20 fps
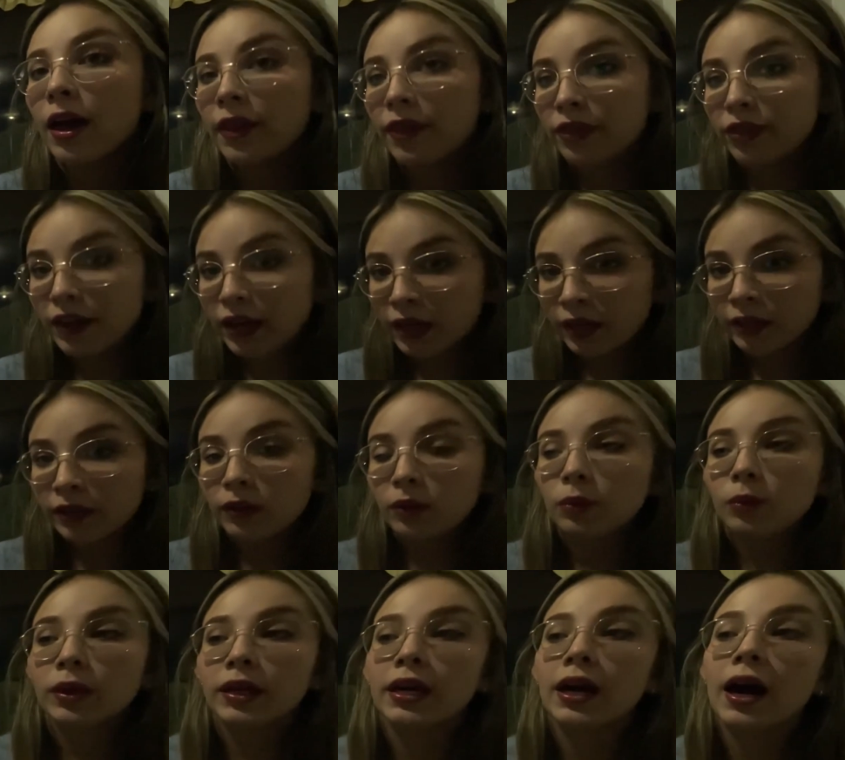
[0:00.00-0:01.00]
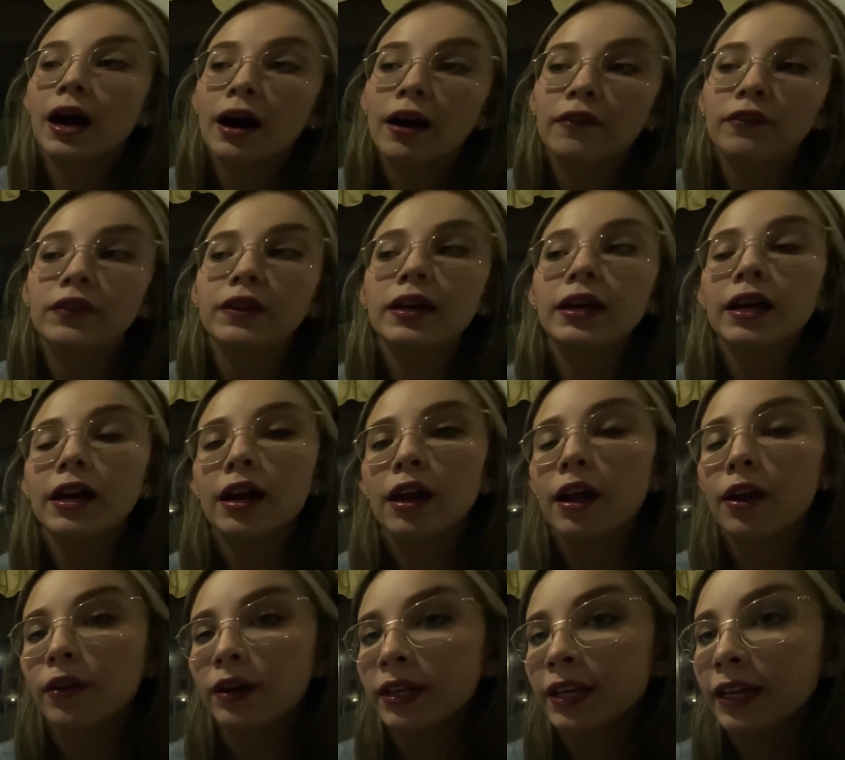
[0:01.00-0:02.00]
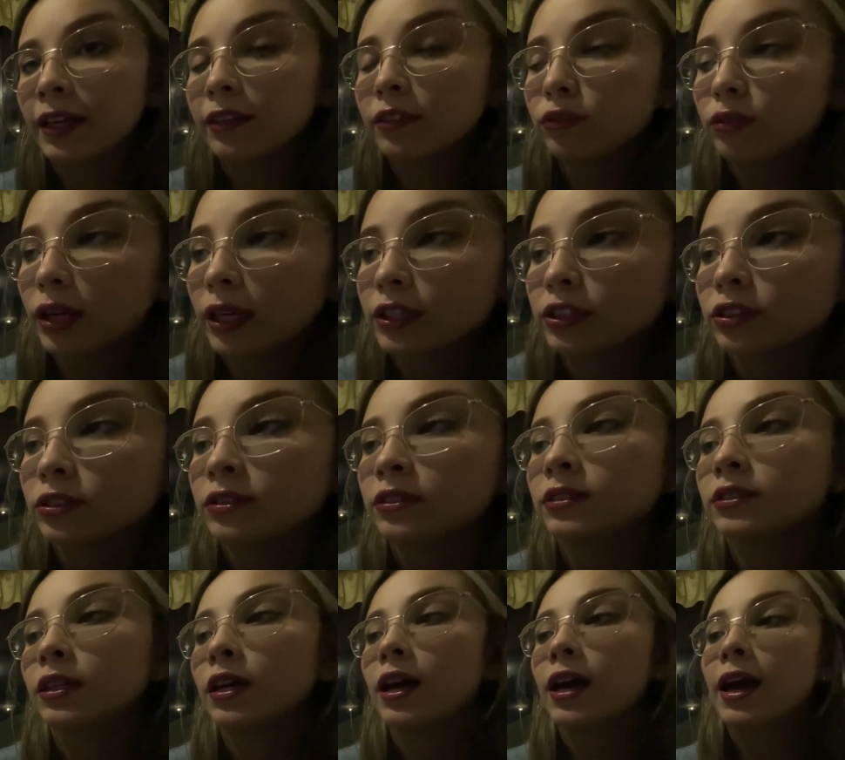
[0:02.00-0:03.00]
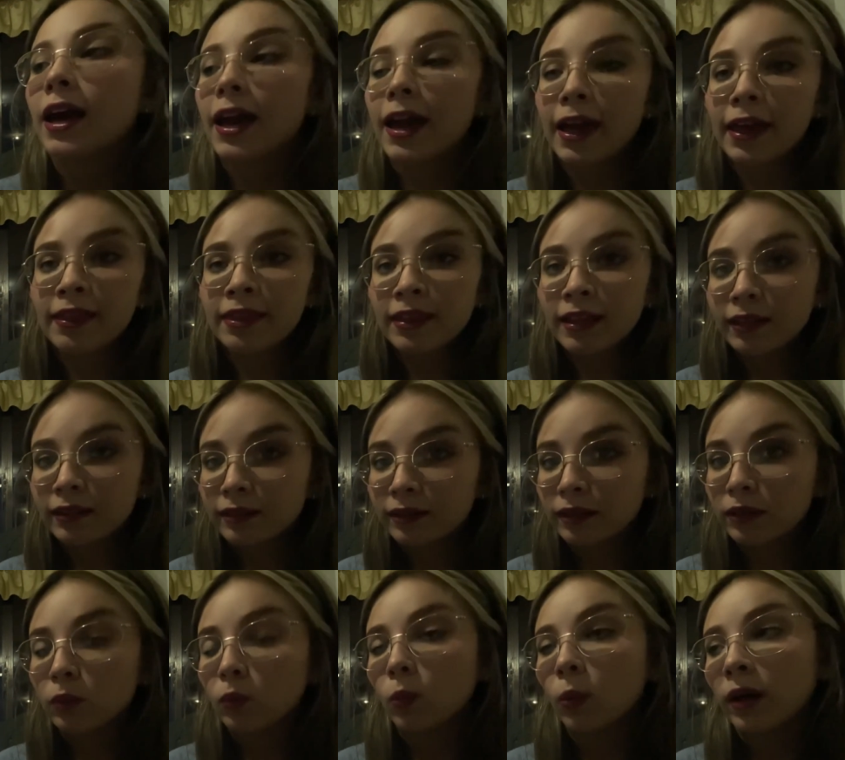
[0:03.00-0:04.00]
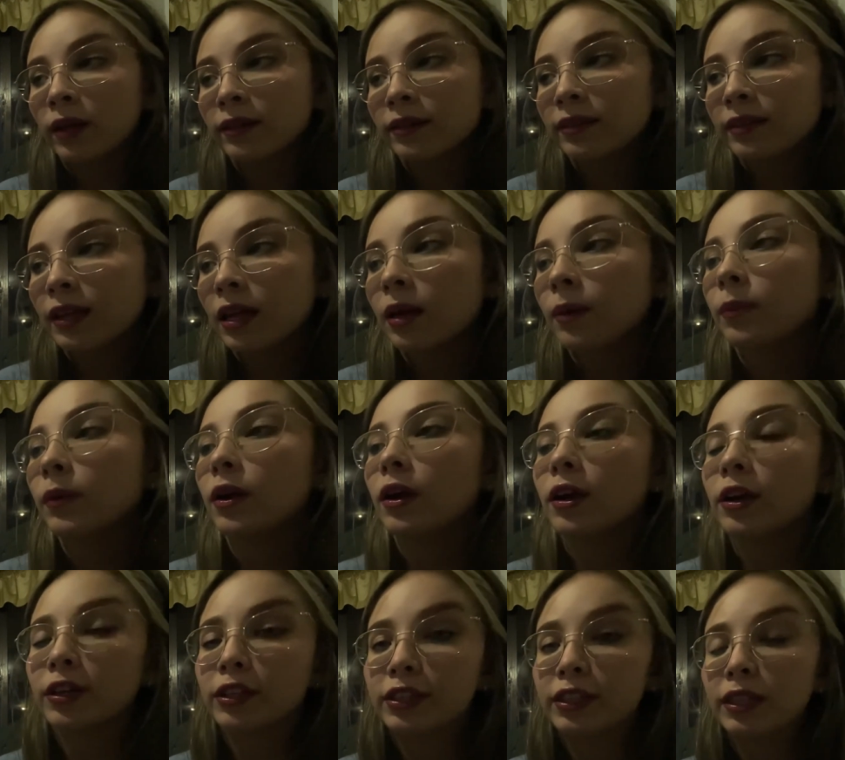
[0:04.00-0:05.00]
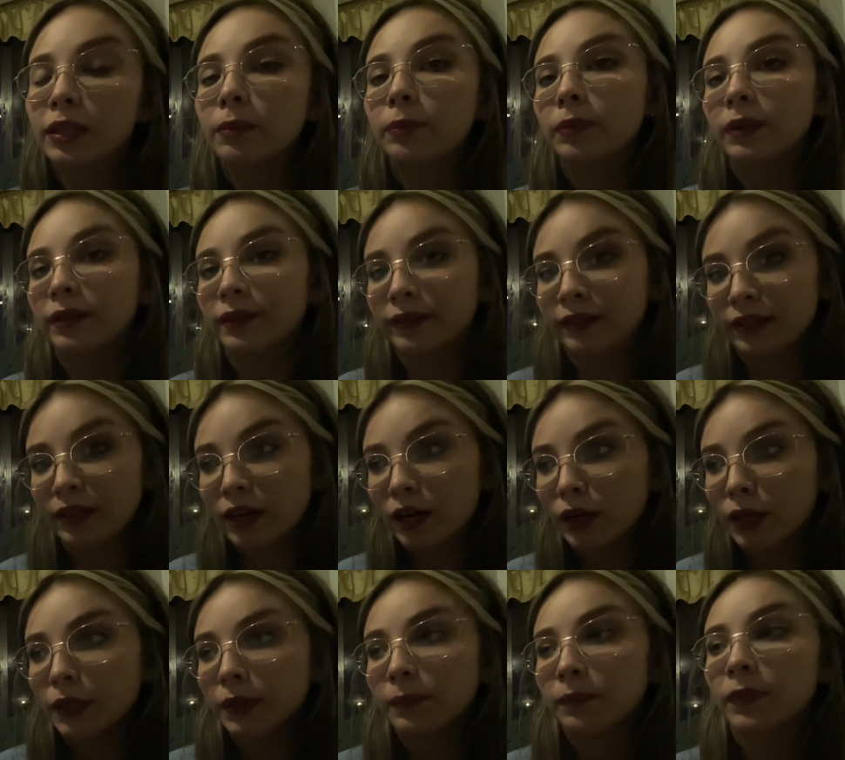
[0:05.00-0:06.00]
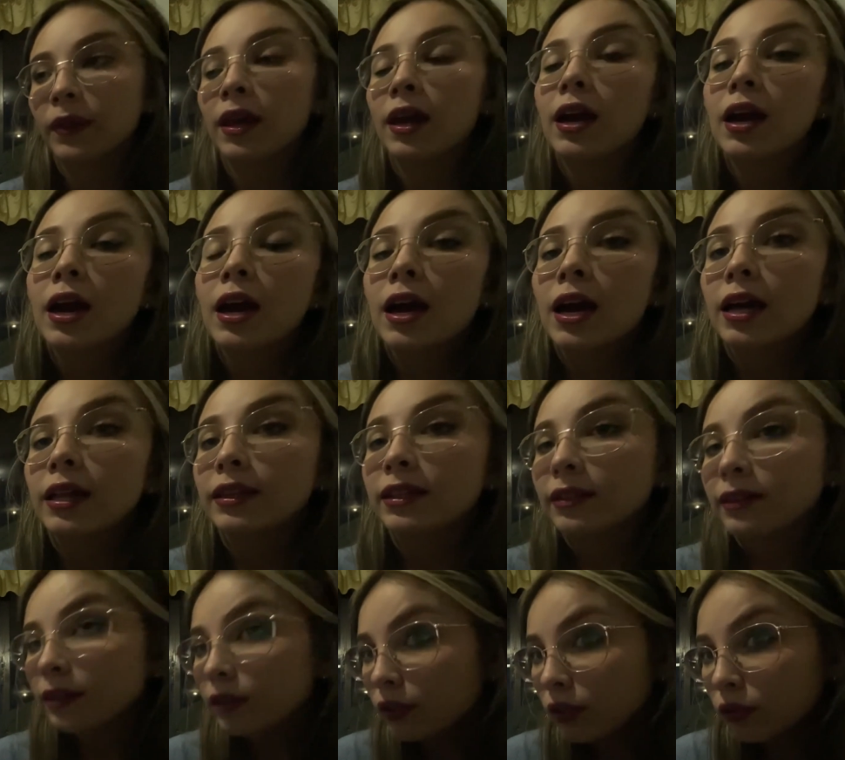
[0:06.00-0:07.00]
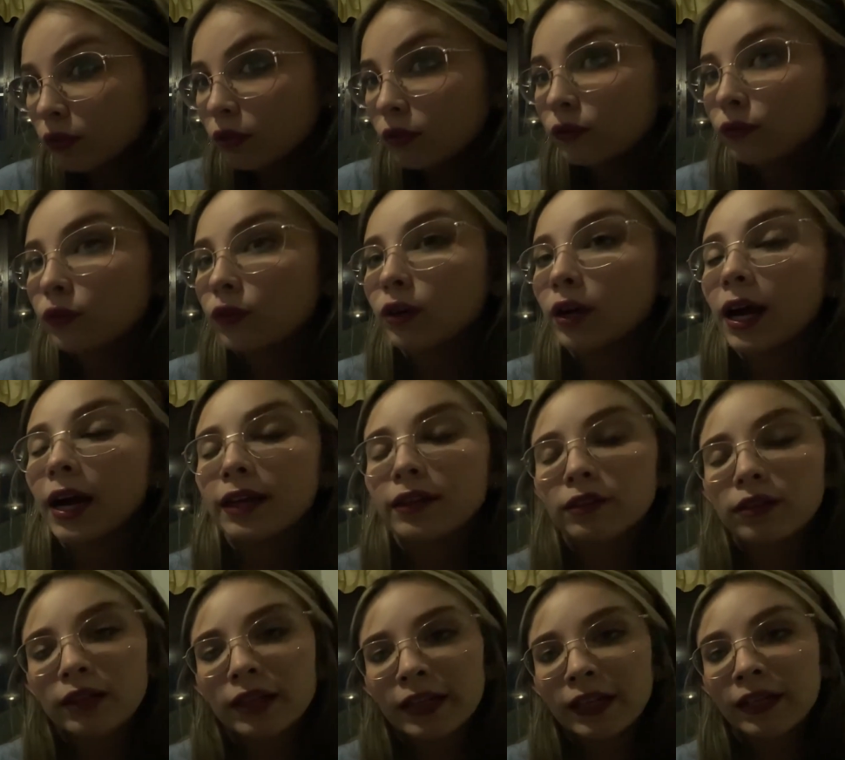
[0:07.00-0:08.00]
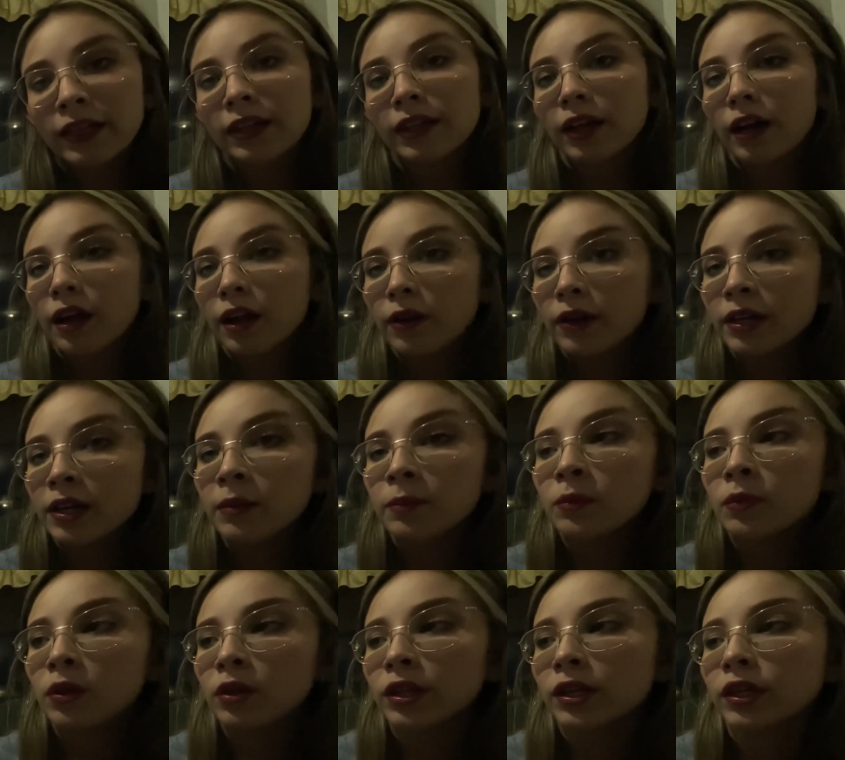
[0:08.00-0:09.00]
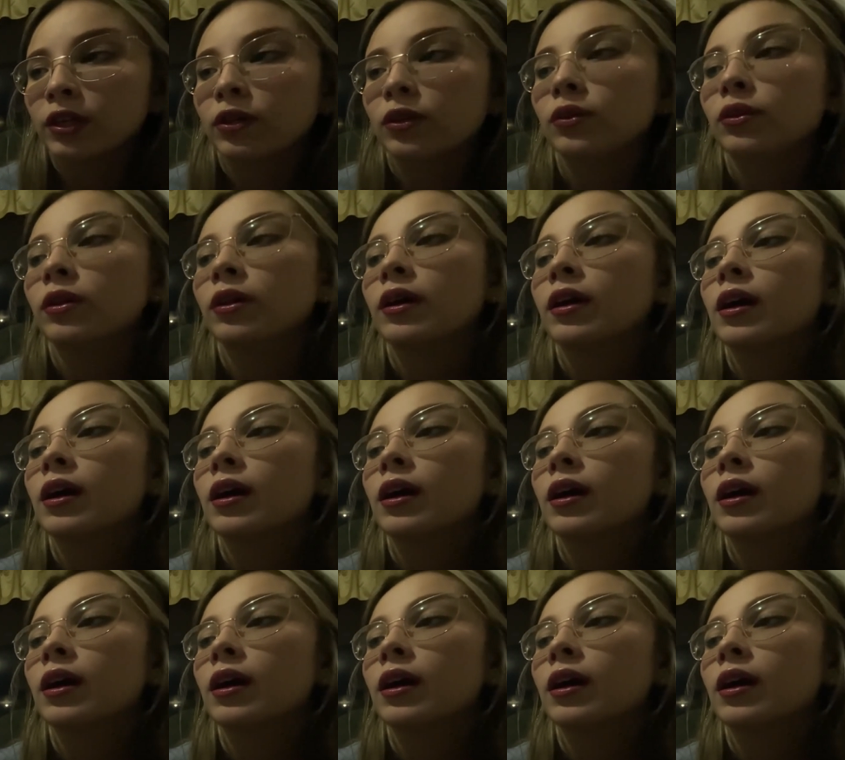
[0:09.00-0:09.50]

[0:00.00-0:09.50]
Then we have the RNA extractions and nested one-step RT-PCR. This is used for isolating the RNA molecule